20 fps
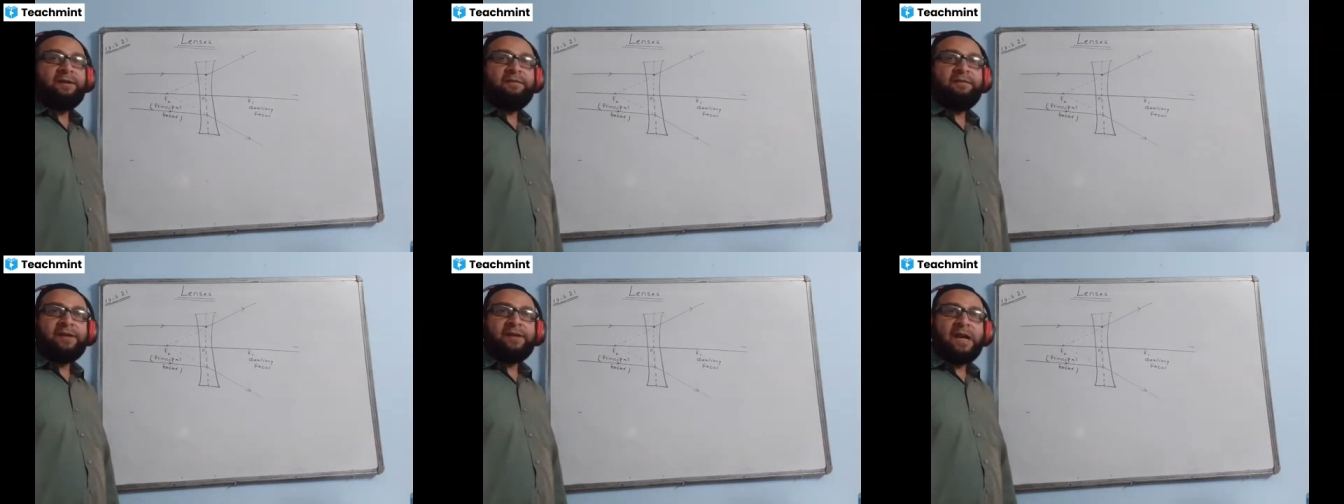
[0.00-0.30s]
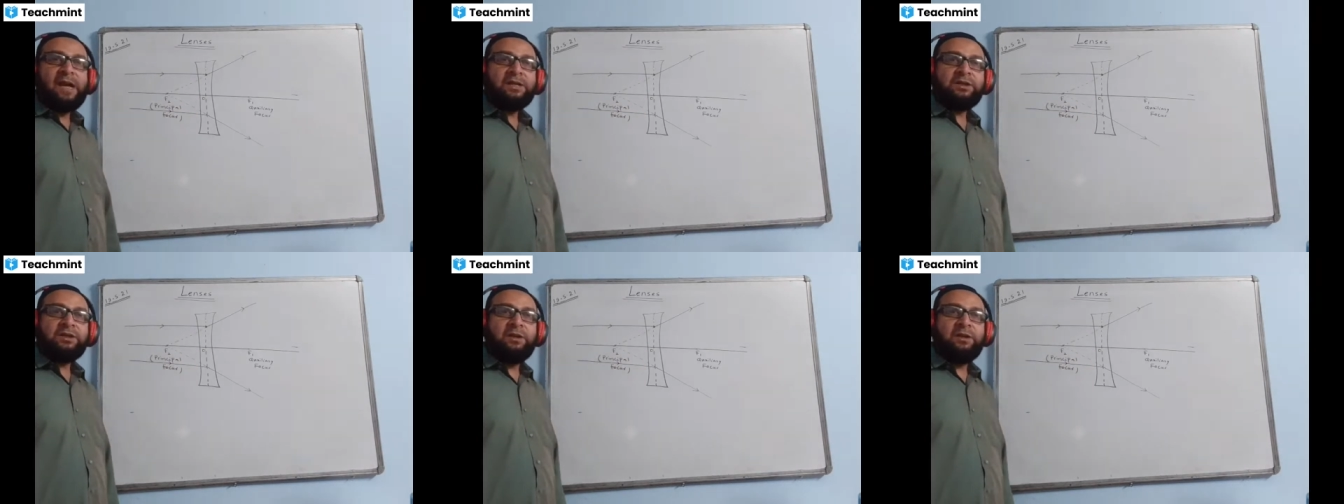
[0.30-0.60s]
from the
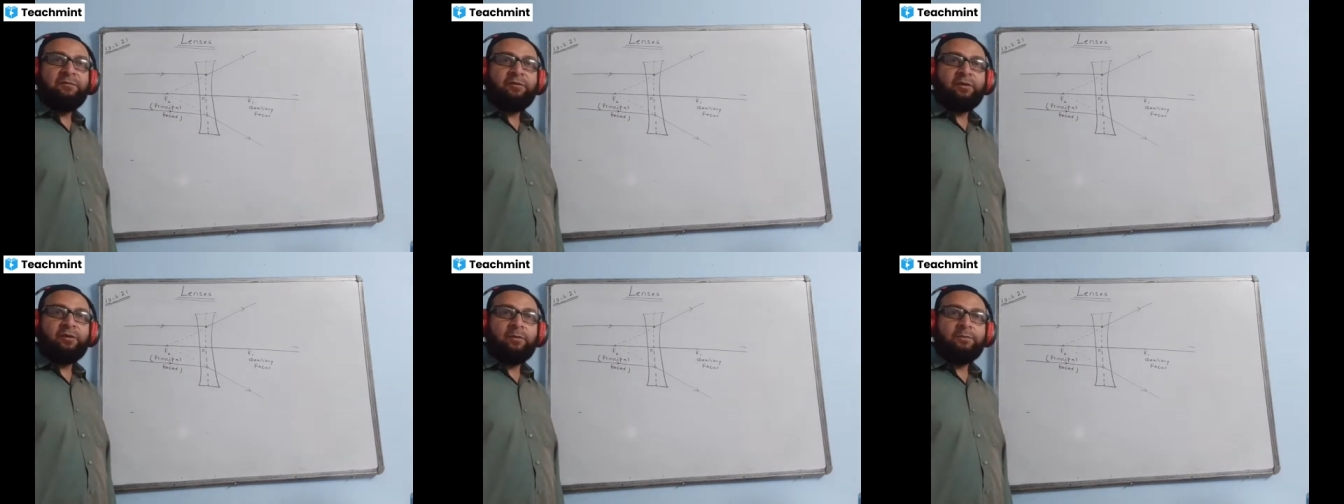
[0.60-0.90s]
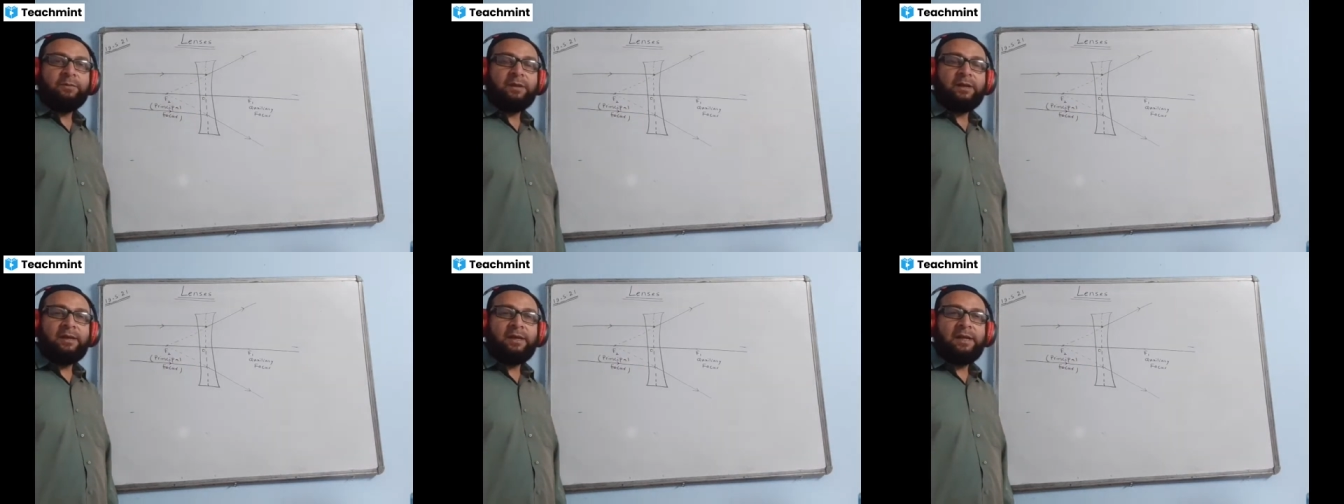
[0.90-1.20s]
lens,
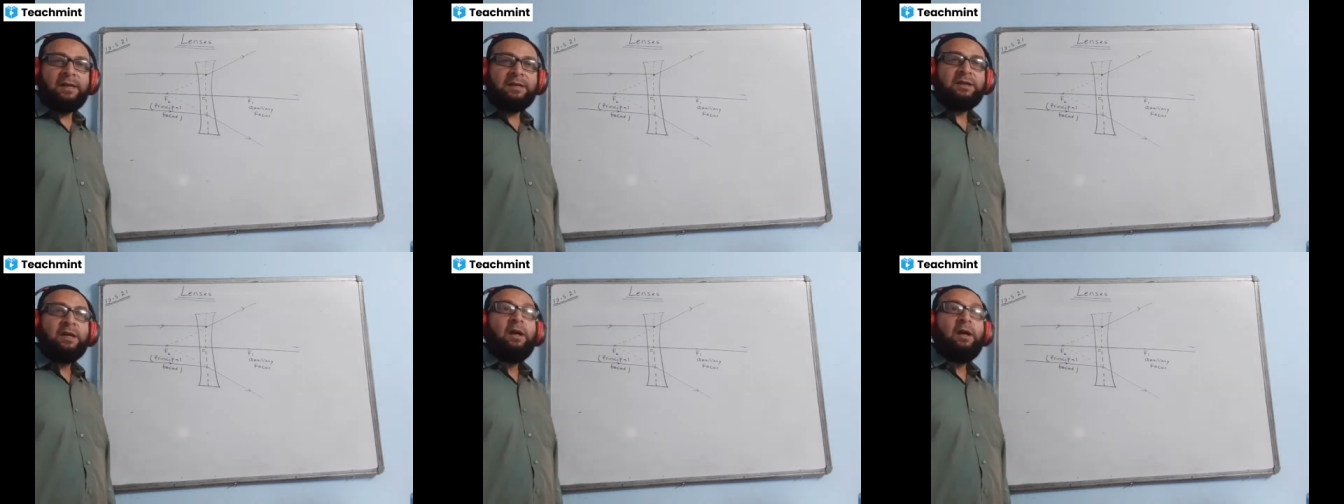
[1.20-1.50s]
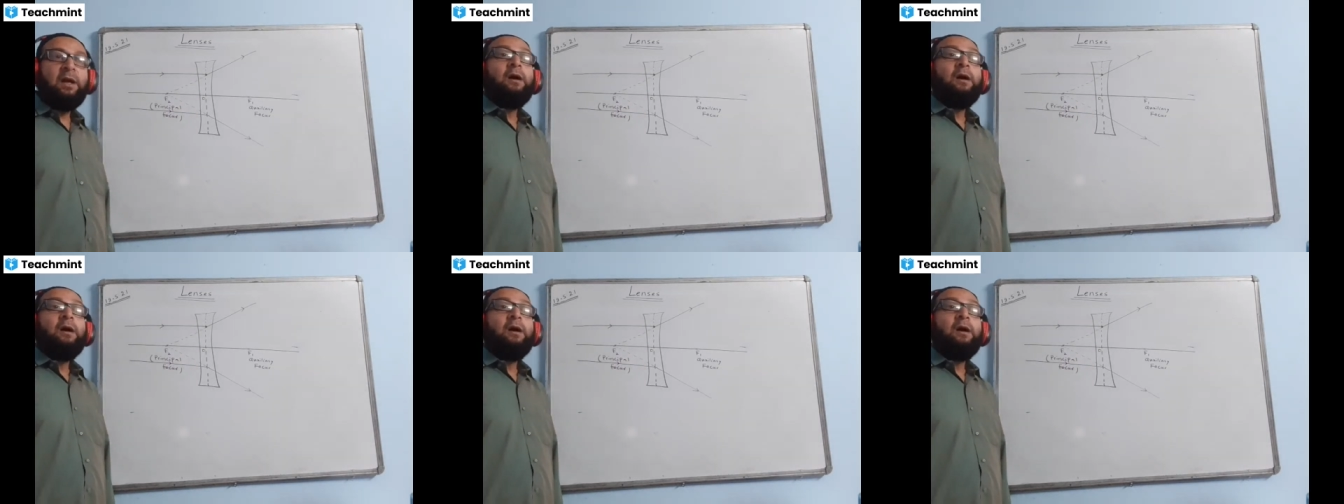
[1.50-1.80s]

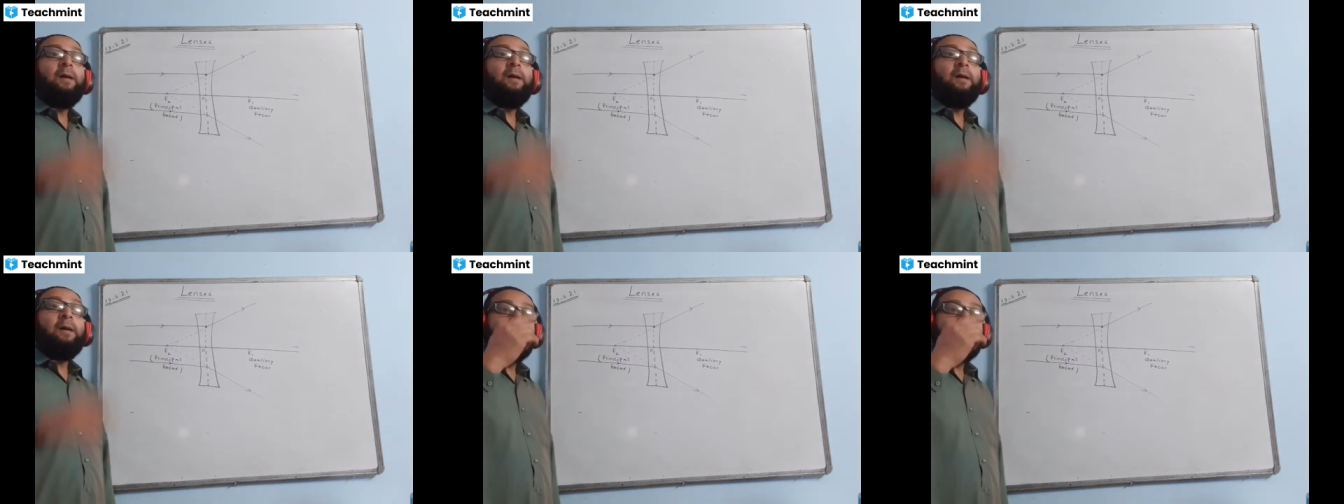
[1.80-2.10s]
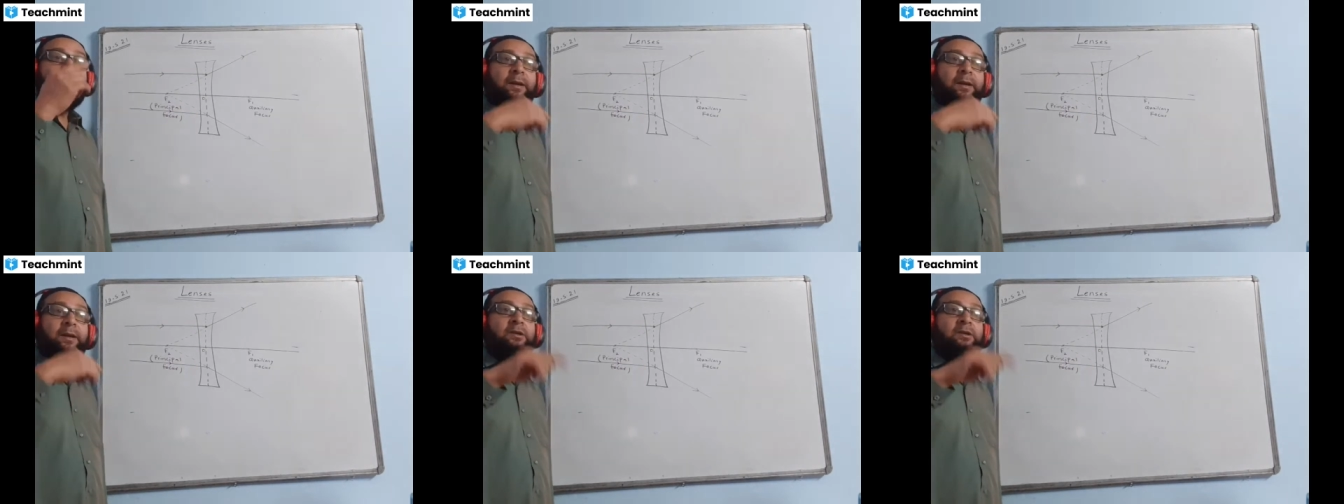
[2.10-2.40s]
appears to pass.